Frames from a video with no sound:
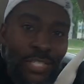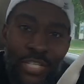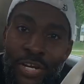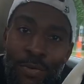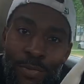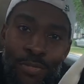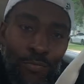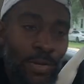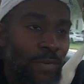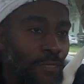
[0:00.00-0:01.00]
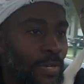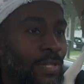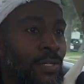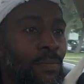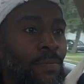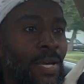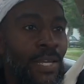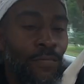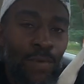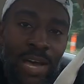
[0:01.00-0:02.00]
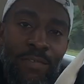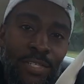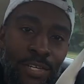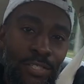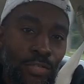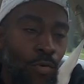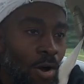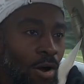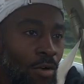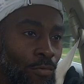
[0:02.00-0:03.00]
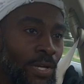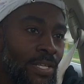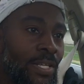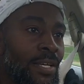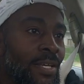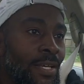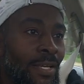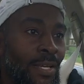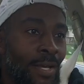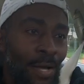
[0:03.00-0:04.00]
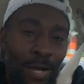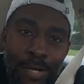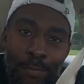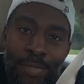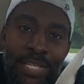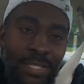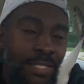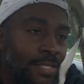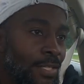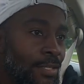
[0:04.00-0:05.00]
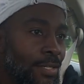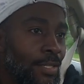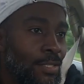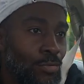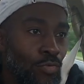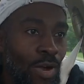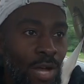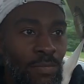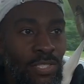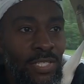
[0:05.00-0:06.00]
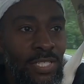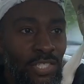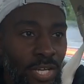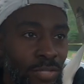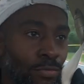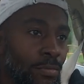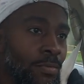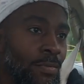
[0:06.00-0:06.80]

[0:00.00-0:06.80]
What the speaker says: Share it with the Run Fam, and if you haven't done so already, please consider subscribing to the channel.